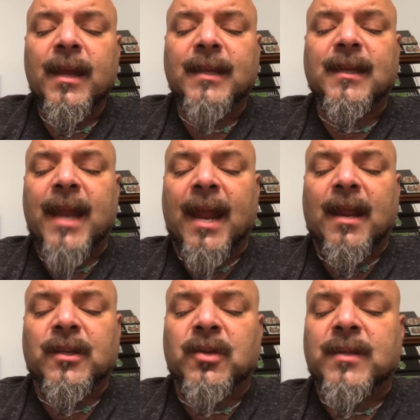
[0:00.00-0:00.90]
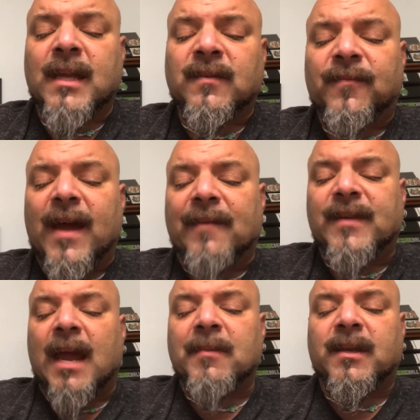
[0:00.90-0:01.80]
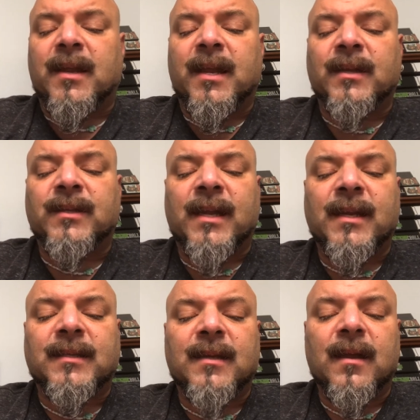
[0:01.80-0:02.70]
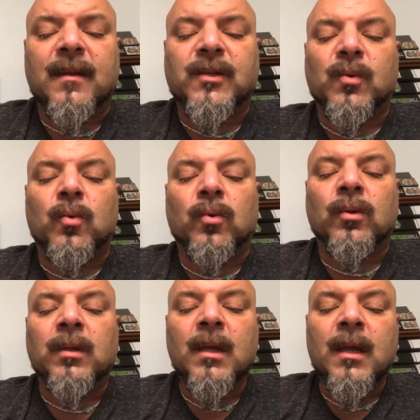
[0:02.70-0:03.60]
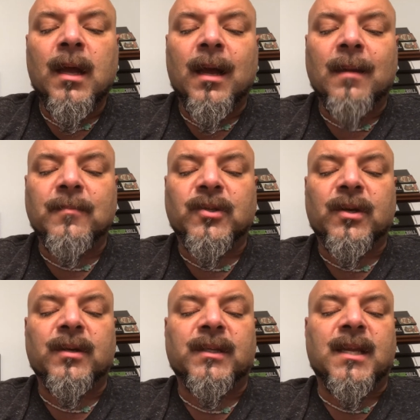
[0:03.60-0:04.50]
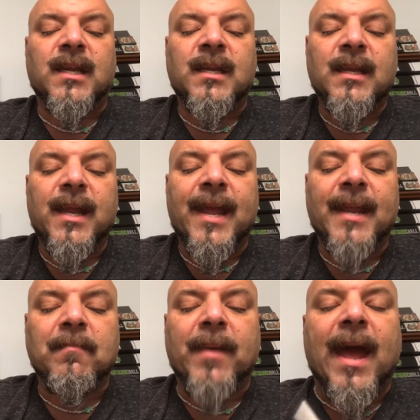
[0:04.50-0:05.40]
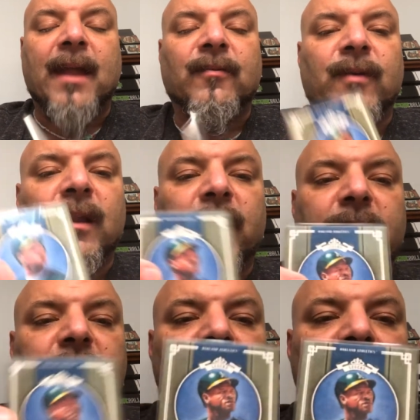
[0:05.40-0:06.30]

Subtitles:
2005 Diamond Kings, and it's a dual jersey and bat relic.